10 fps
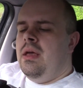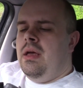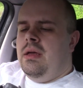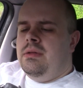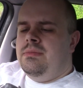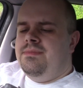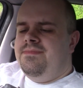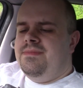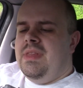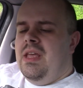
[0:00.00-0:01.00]
And
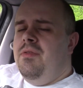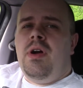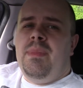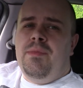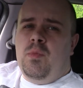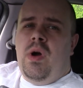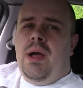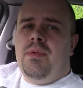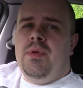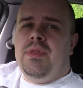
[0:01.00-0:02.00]
overall, I've been quite
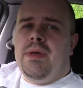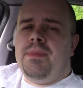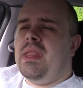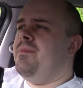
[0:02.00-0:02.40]
happy with it.